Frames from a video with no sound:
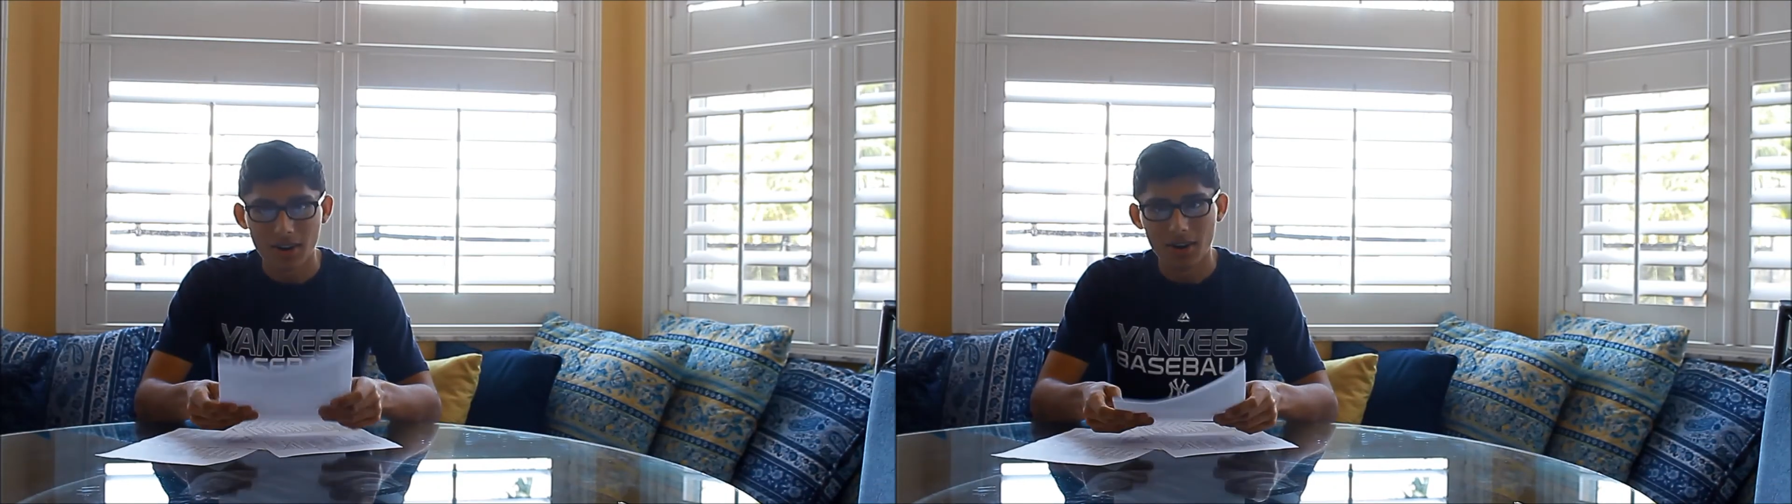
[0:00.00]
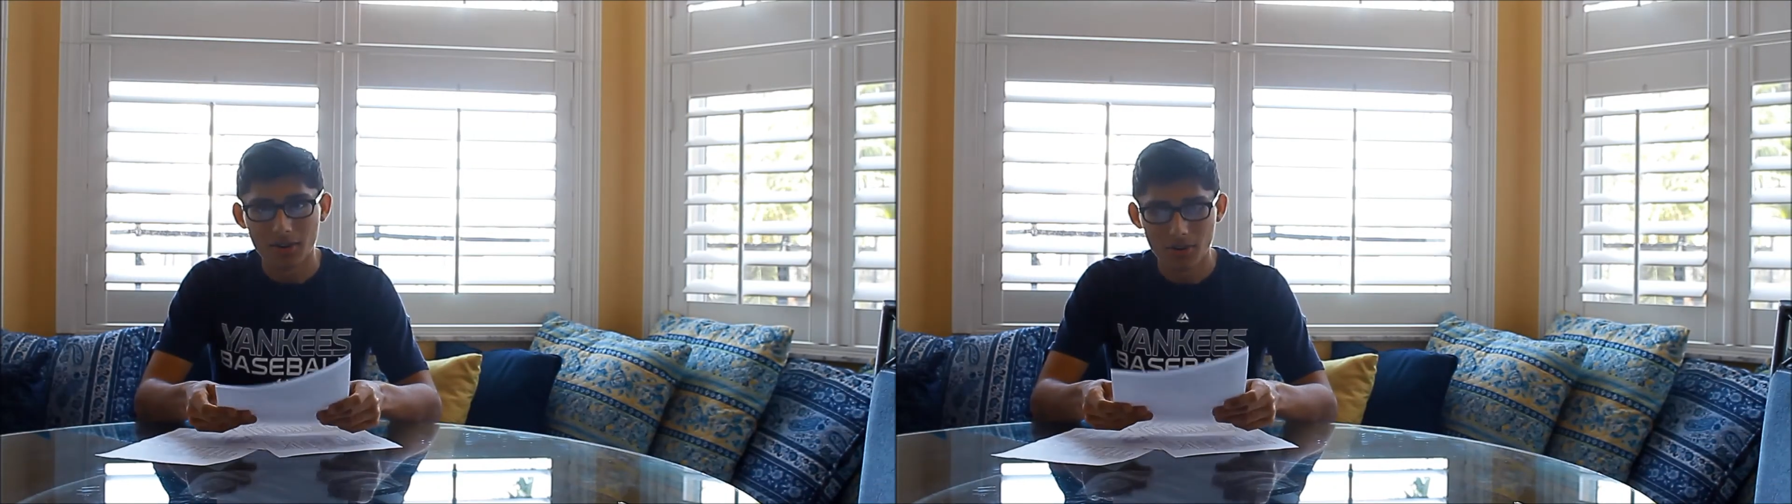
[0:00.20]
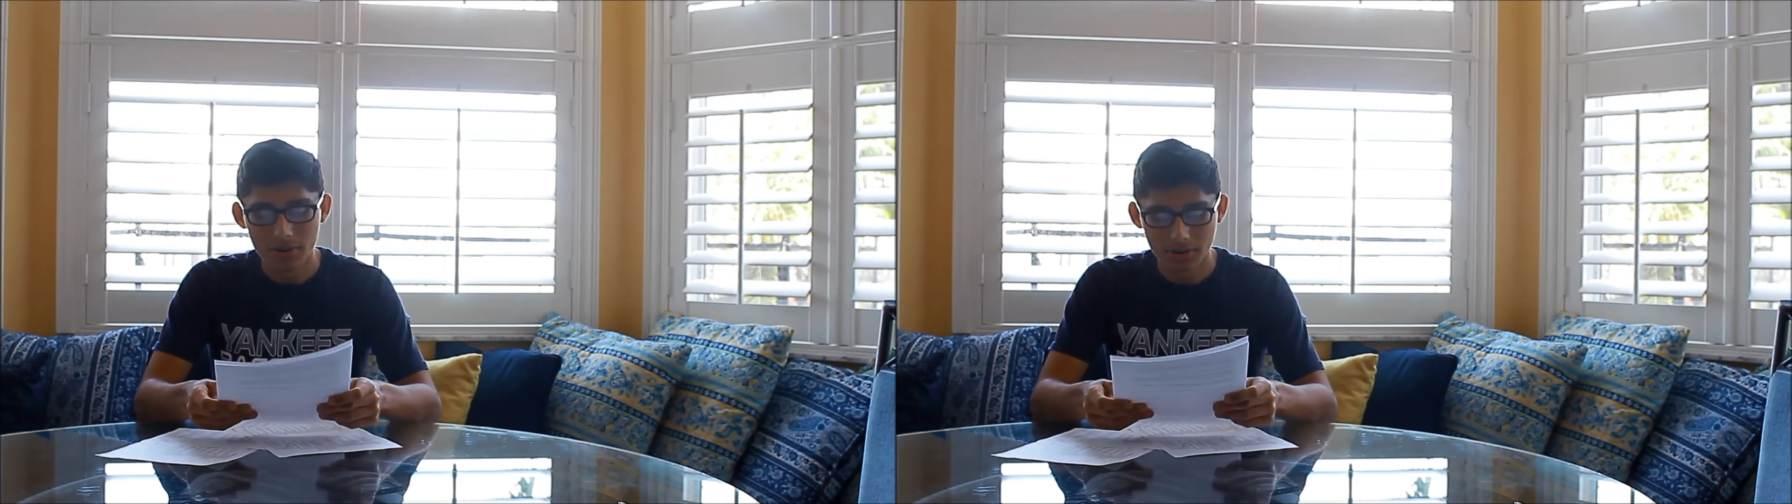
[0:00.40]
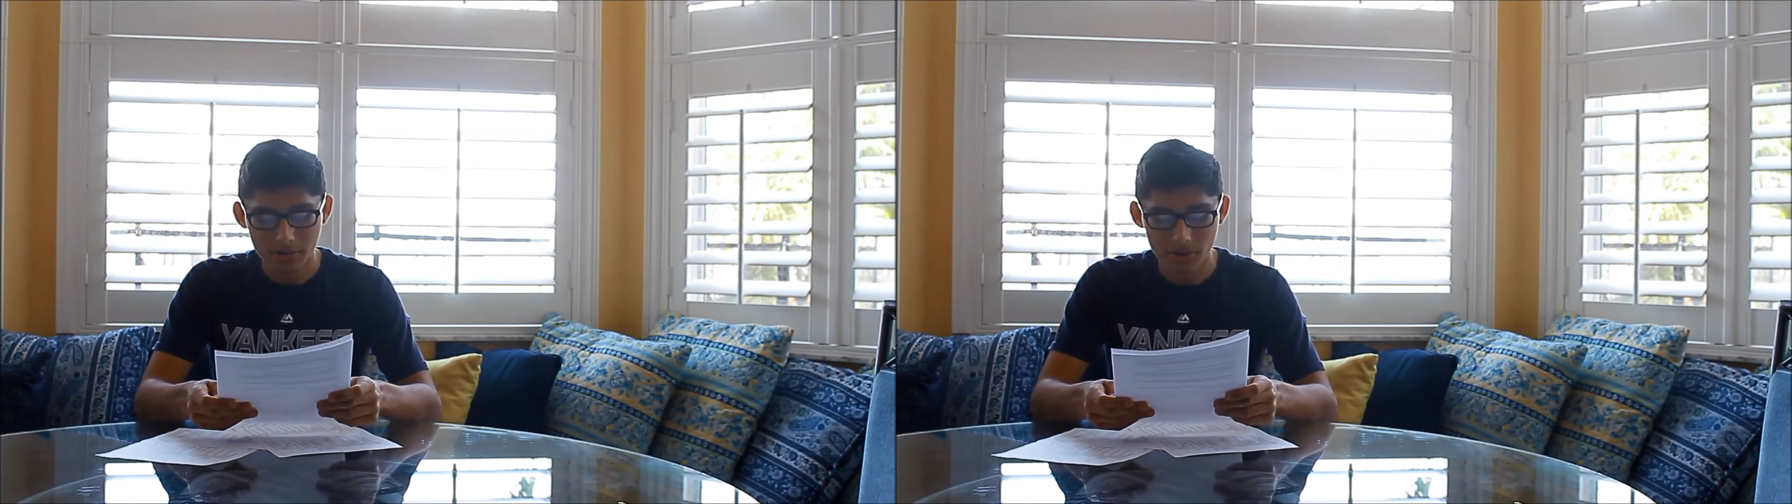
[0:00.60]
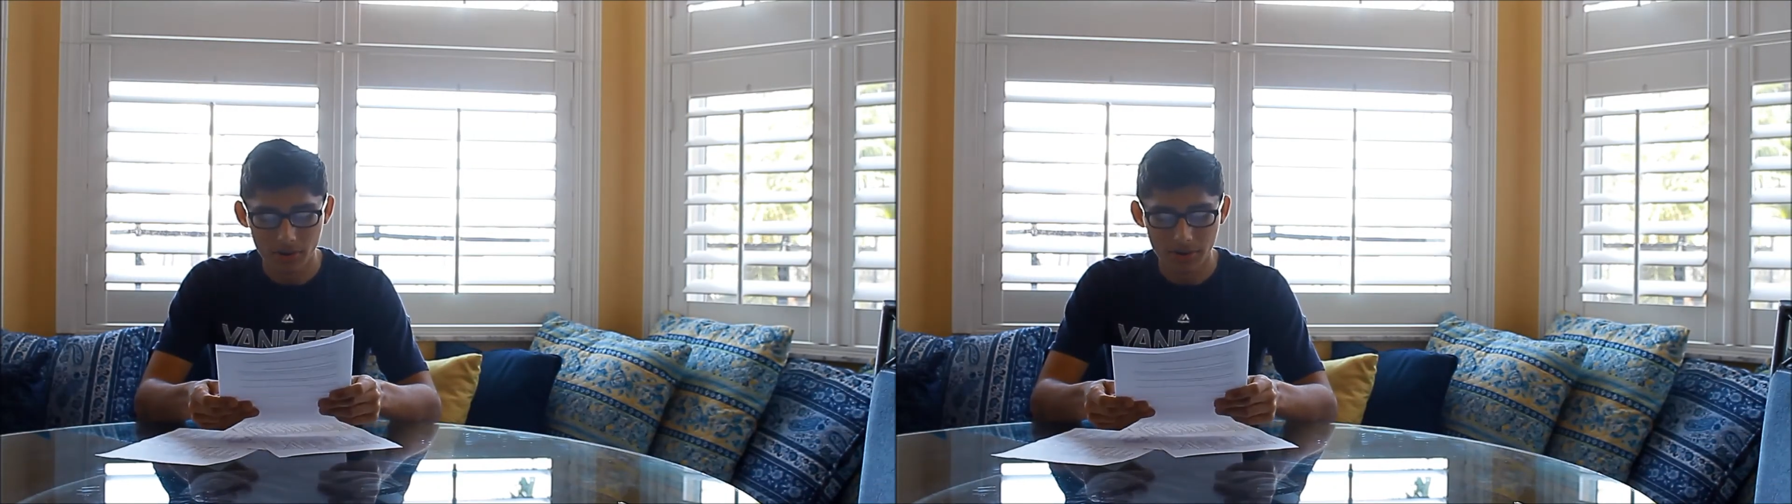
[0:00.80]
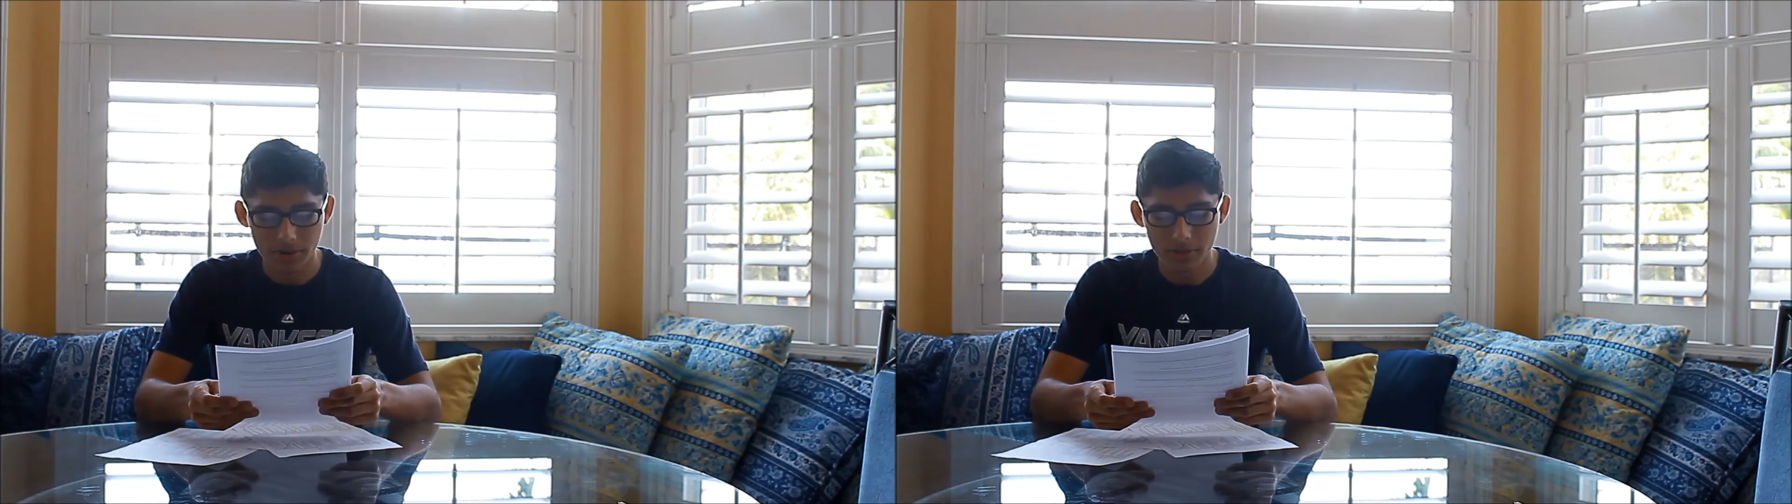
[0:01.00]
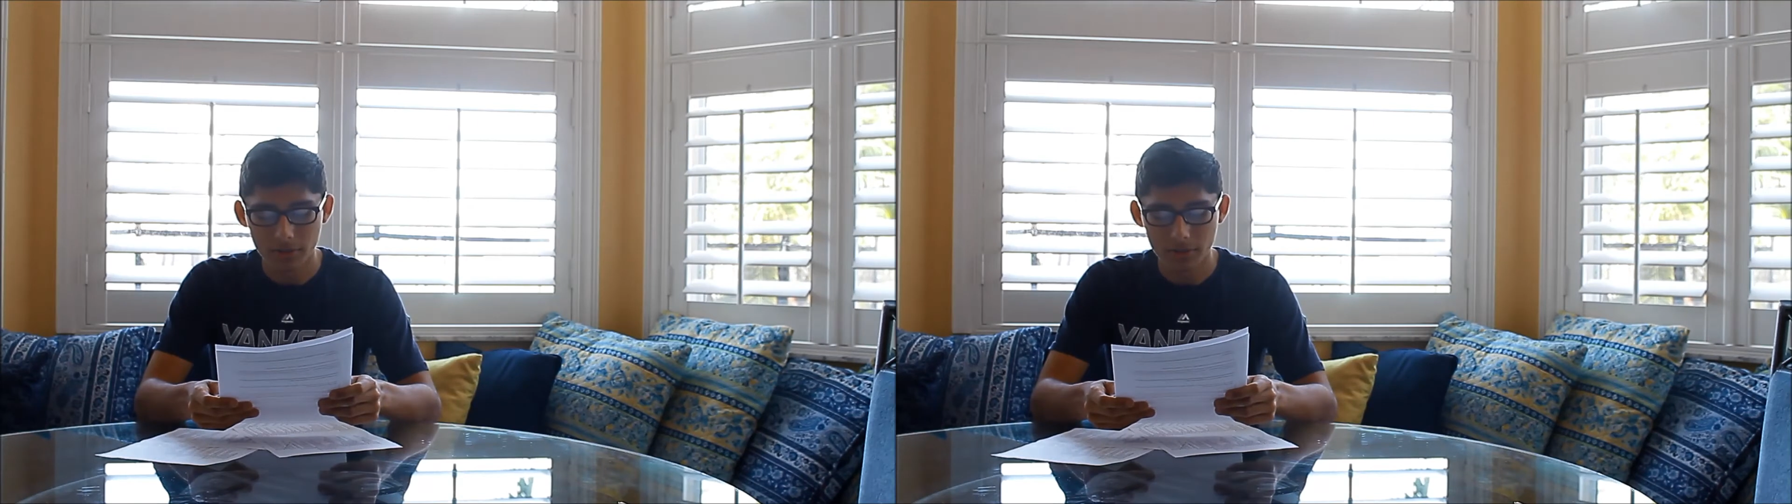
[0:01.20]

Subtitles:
According to Freud, the